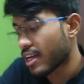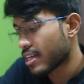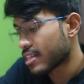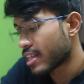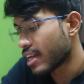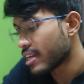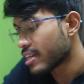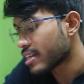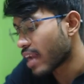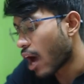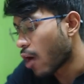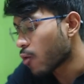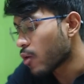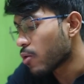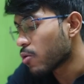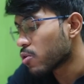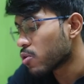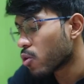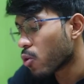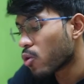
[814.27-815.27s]
then now
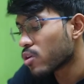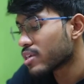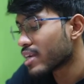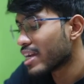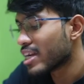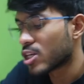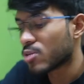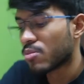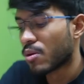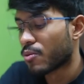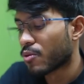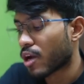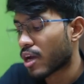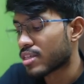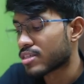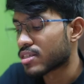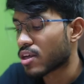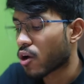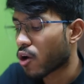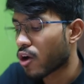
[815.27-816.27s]
you don't need to
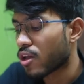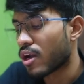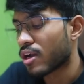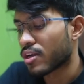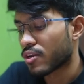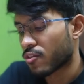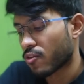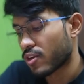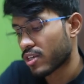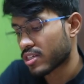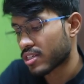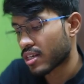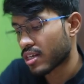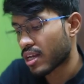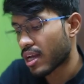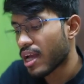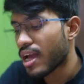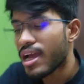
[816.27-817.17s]
memorize the Euler equation.